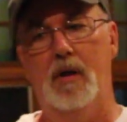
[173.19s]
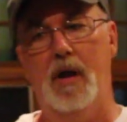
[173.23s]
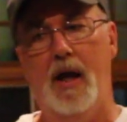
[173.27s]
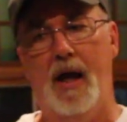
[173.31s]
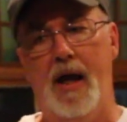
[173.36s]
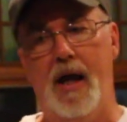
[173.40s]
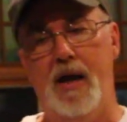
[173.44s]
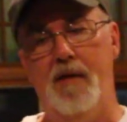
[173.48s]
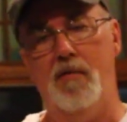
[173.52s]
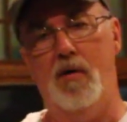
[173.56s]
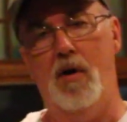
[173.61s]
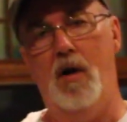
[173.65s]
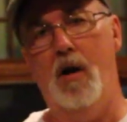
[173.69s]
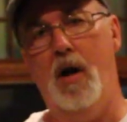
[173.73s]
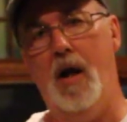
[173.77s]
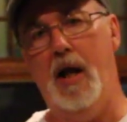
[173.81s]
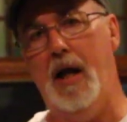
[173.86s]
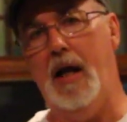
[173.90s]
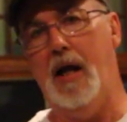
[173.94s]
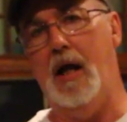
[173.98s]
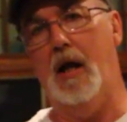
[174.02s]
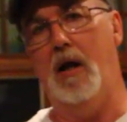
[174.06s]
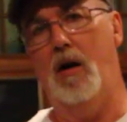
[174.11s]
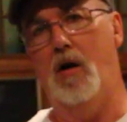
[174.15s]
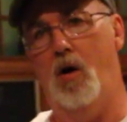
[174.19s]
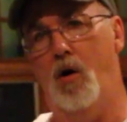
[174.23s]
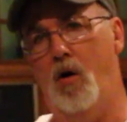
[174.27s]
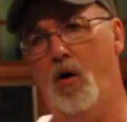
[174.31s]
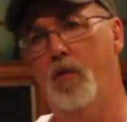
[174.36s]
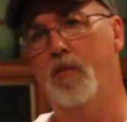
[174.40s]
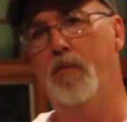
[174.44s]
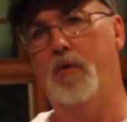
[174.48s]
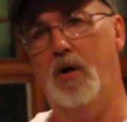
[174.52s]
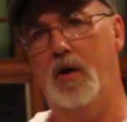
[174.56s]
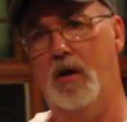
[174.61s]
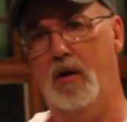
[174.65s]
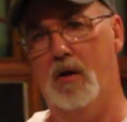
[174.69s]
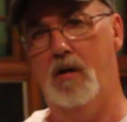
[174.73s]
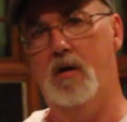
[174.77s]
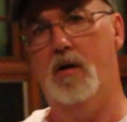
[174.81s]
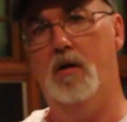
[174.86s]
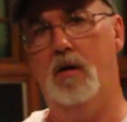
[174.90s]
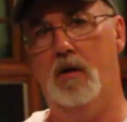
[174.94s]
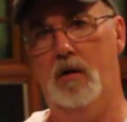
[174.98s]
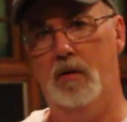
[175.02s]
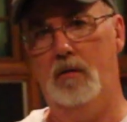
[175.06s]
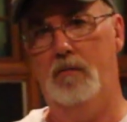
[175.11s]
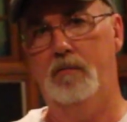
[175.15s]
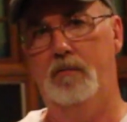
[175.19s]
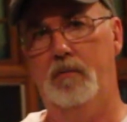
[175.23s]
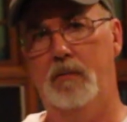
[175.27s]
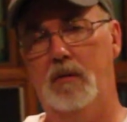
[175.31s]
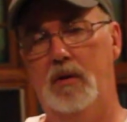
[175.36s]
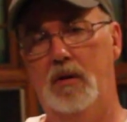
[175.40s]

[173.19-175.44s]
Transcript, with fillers: have our hand on the gun,